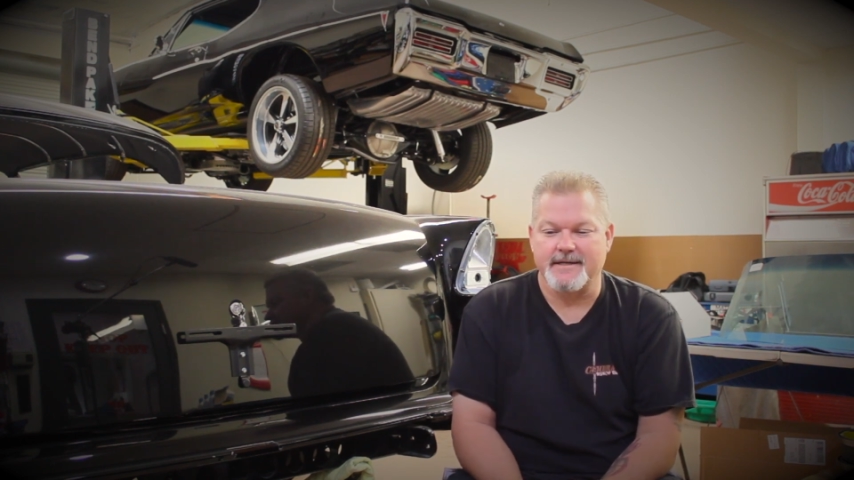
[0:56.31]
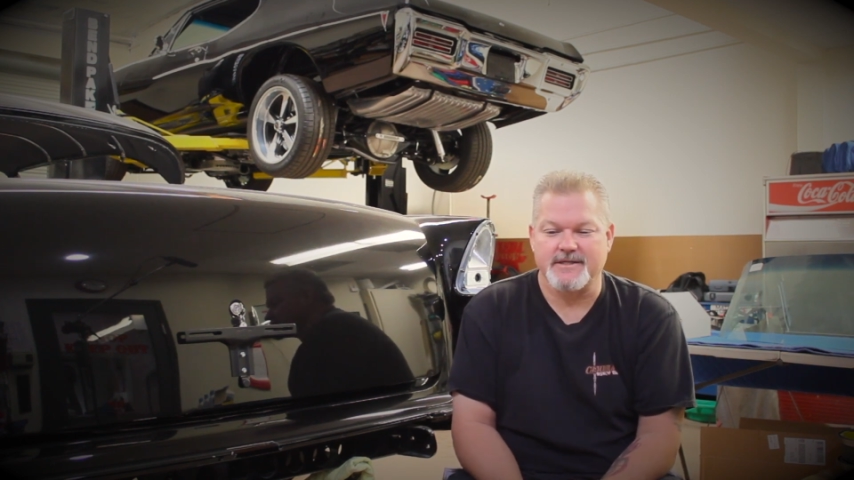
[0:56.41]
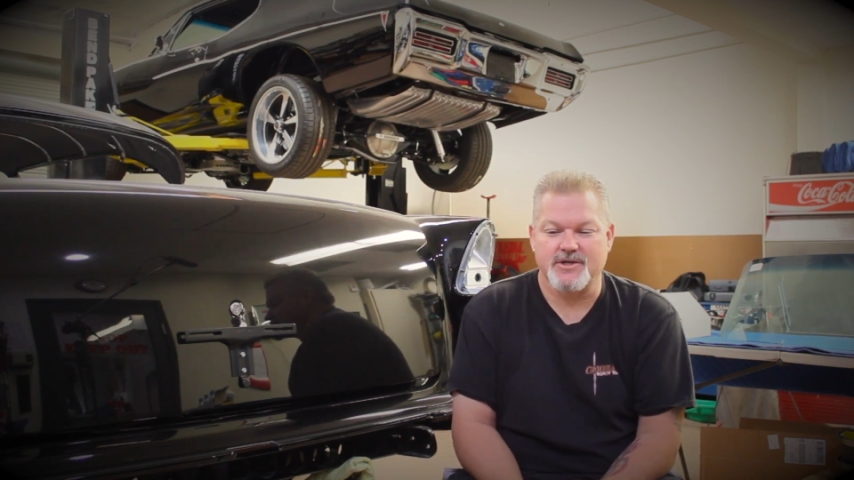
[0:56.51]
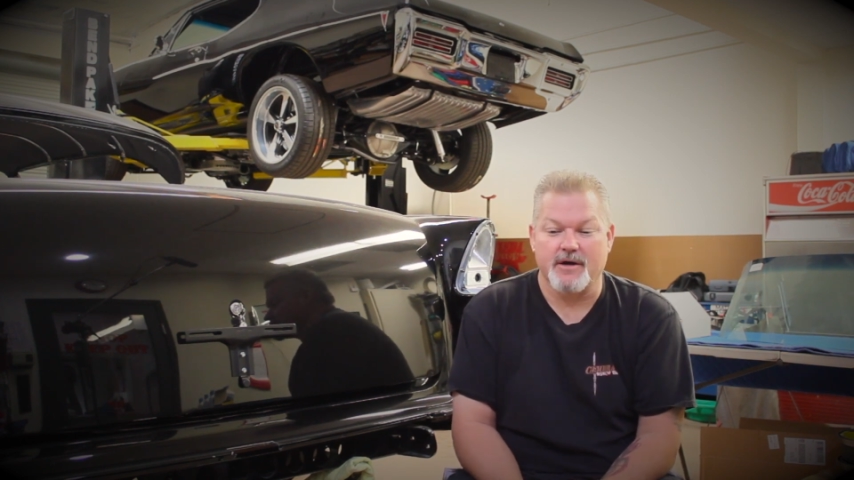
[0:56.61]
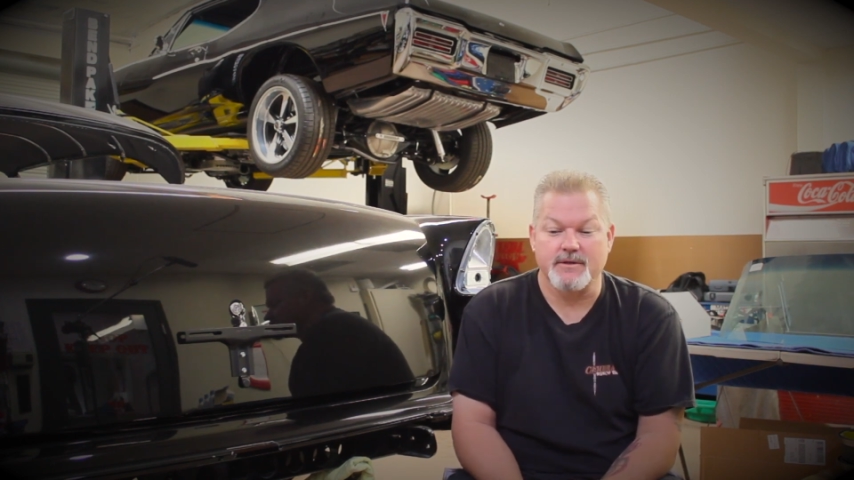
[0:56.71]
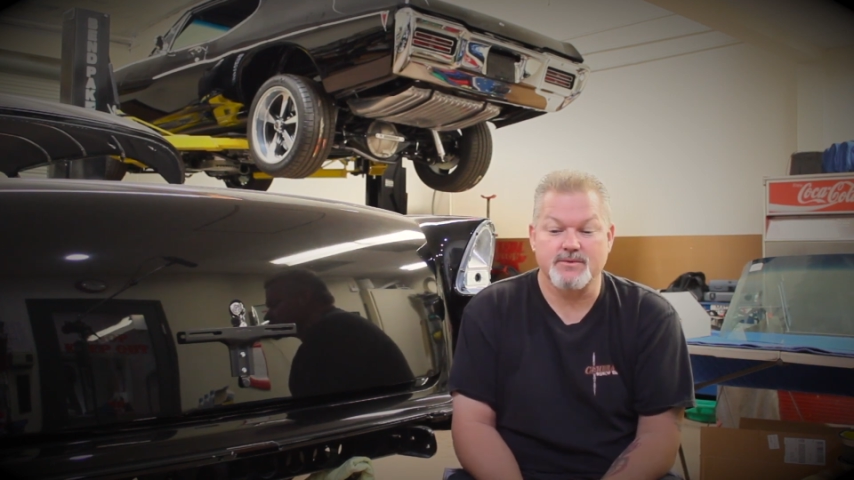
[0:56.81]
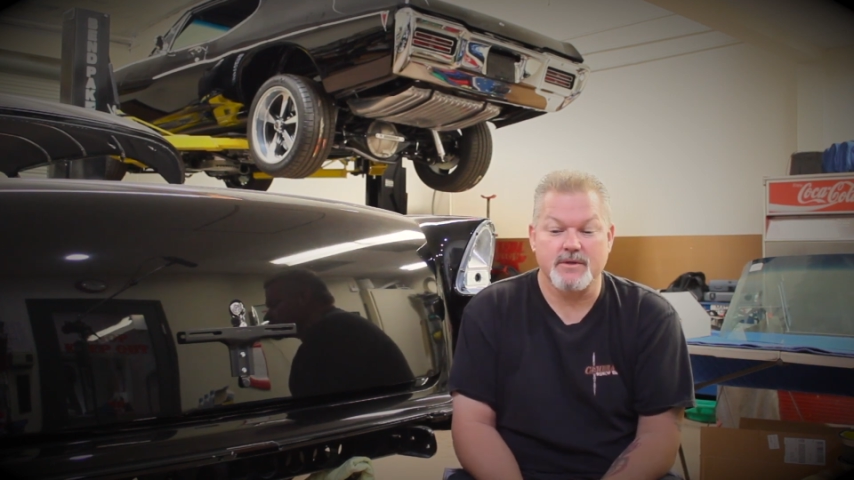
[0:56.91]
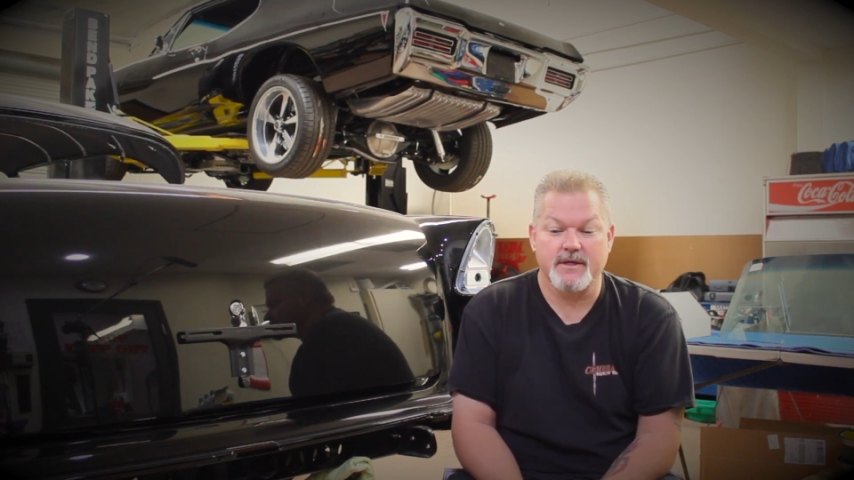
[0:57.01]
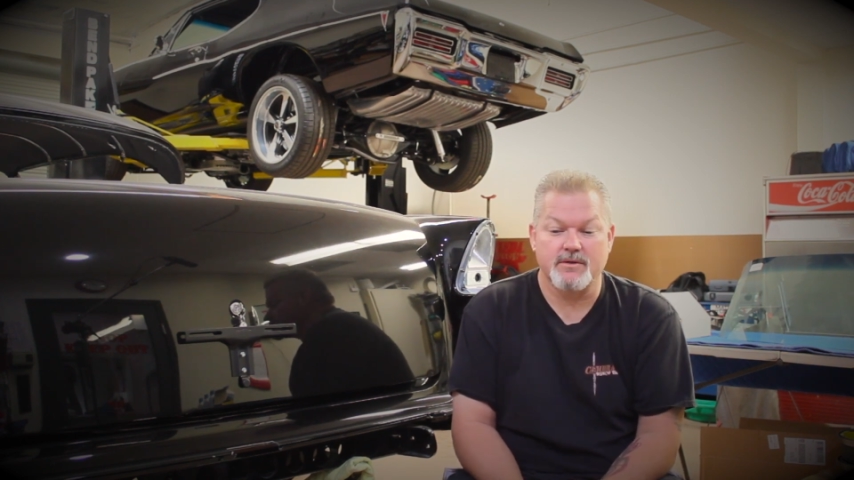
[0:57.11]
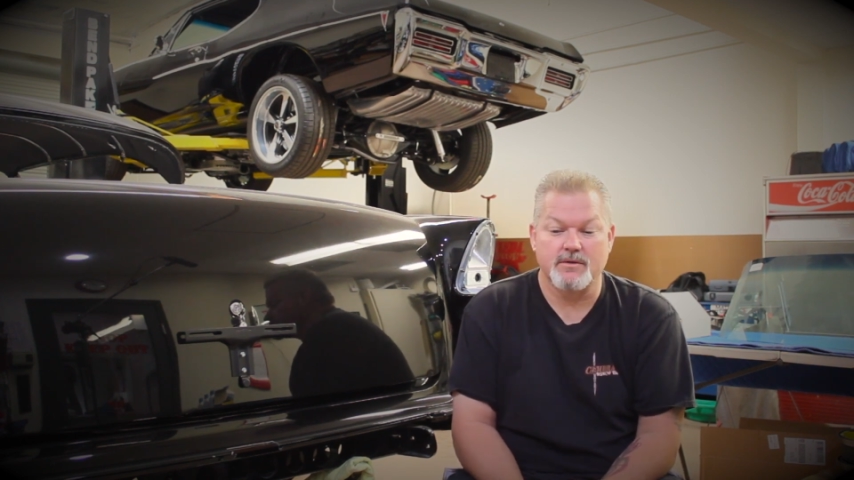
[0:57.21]
this car was
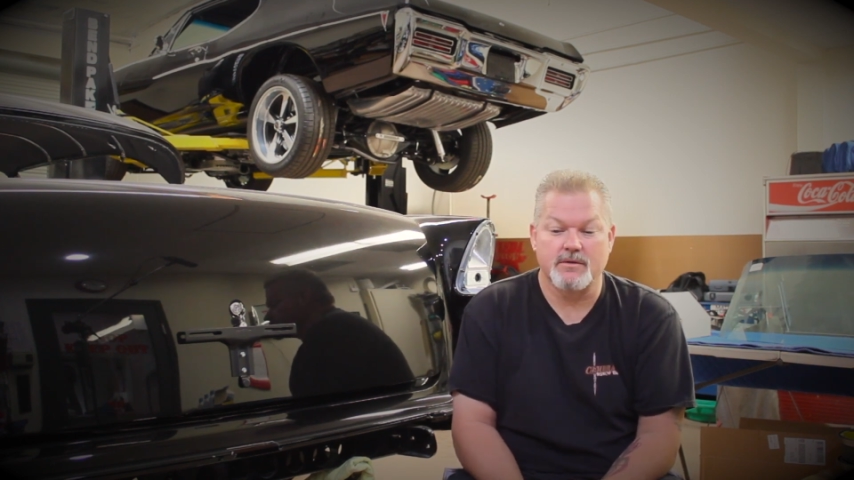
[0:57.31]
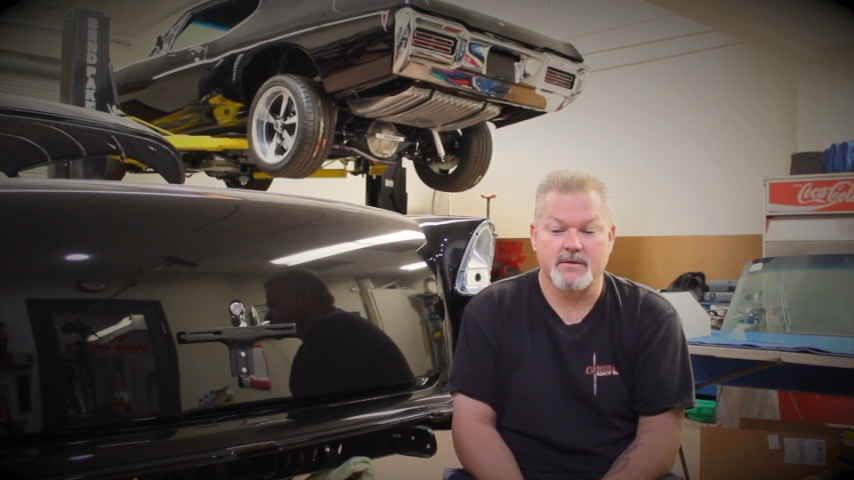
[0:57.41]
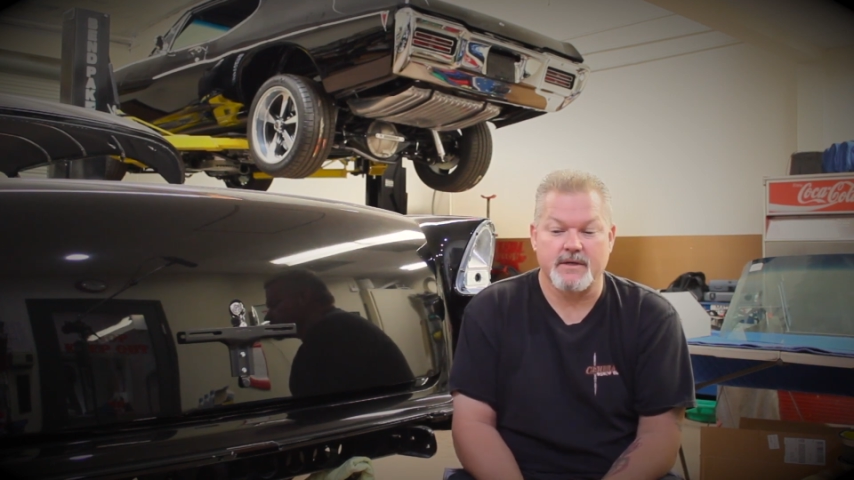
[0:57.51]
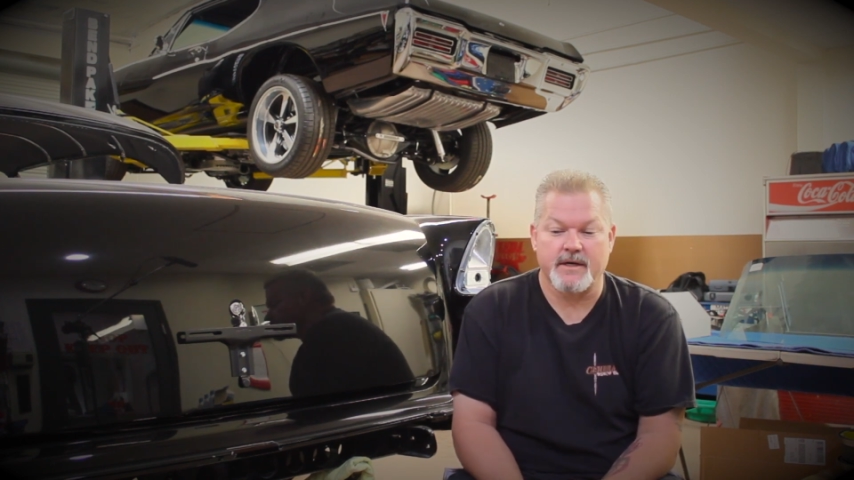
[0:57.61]
really cool.